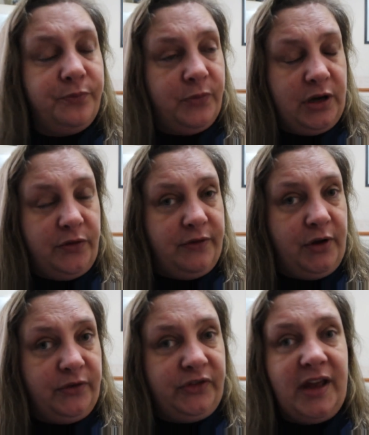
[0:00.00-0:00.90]
We know there are
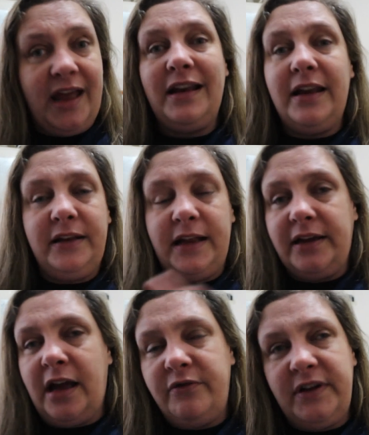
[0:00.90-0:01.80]
ghosts there,
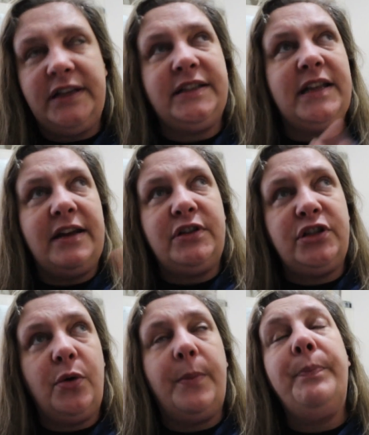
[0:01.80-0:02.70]
like Irene is there
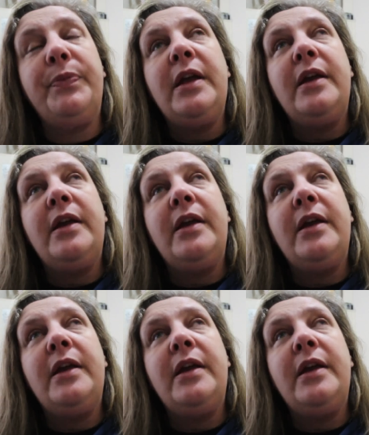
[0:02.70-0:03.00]
and so on.